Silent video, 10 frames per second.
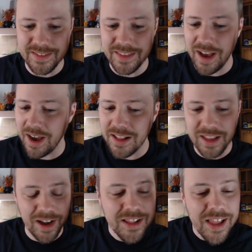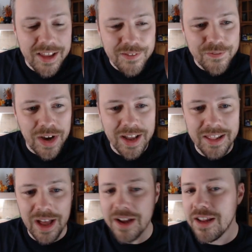Yeah, I, I like
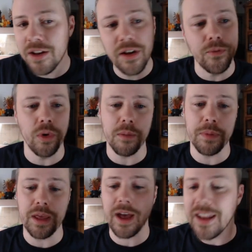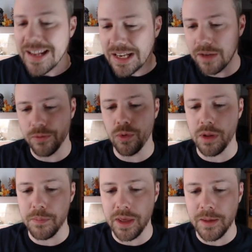fucking... I need another one in B. I need another one
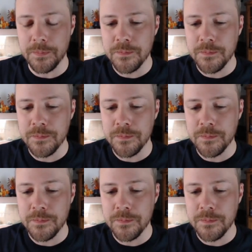in B.